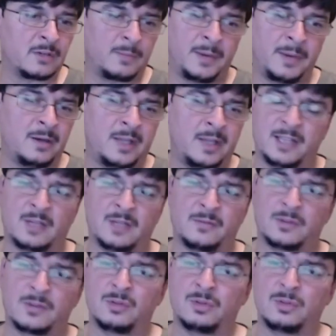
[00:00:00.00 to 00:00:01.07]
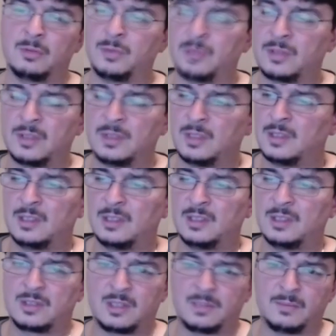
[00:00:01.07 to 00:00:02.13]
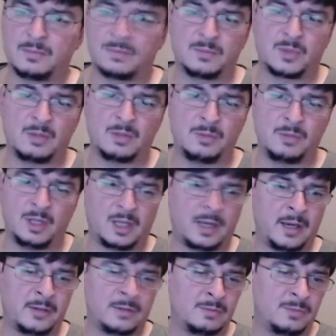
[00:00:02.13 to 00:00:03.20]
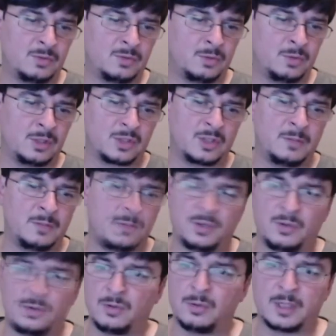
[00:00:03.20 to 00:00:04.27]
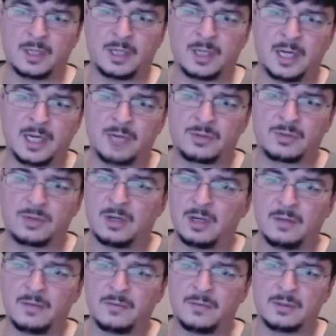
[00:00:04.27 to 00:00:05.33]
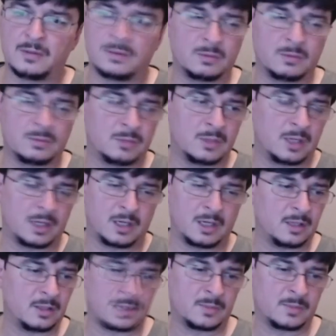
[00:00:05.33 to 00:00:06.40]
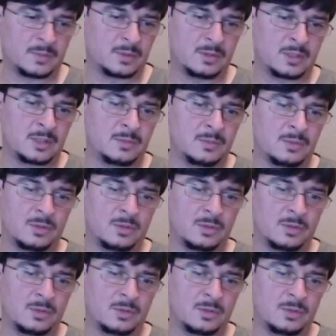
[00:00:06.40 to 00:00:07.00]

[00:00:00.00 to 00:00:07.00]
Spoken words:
Apparently, it had something to do with some communication between the CPU and the hard drive, and I don't know, something to do